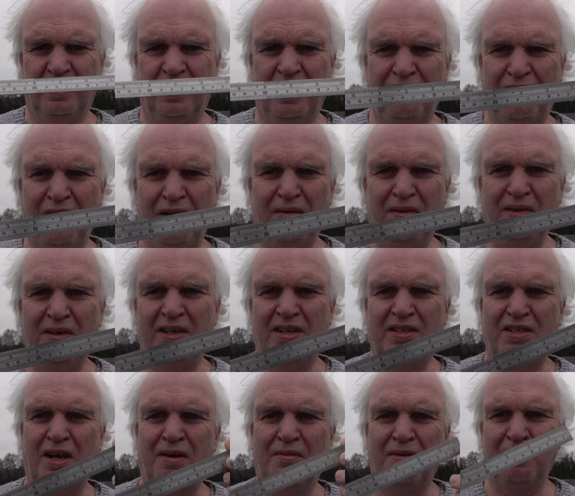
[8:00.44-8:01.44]
if anyone can
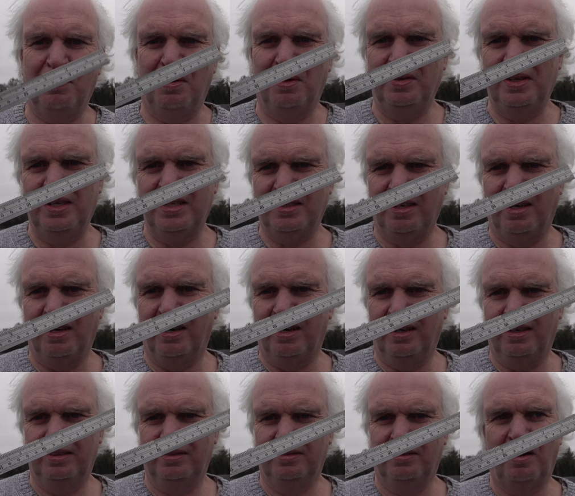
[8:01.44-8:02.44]
tell me what these
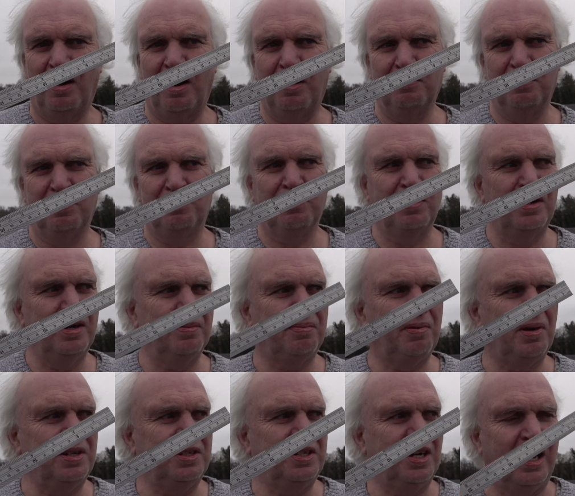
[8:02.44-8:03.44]
are, I would really
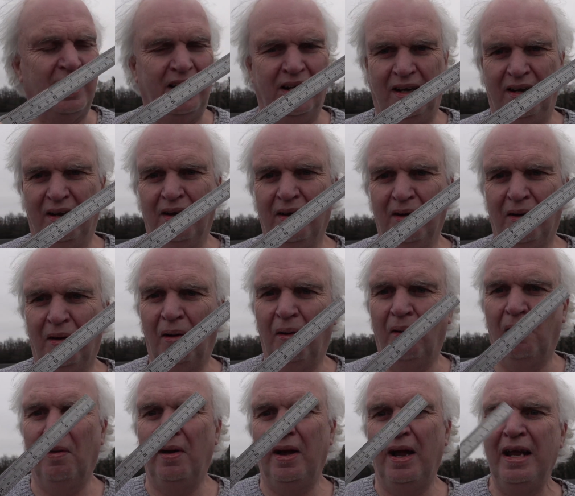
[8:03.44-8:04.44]
appreciate it.
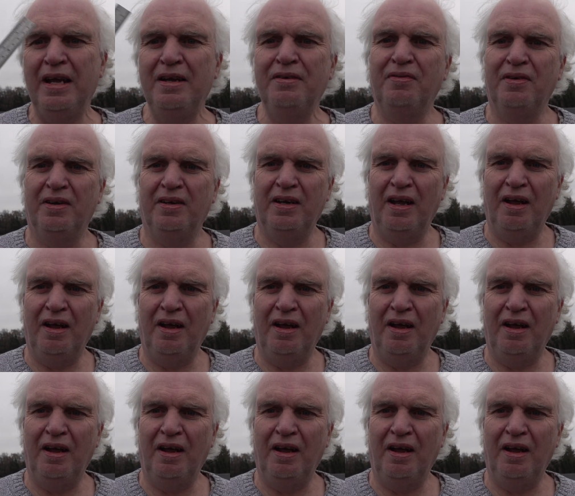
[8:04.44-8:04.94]
Or even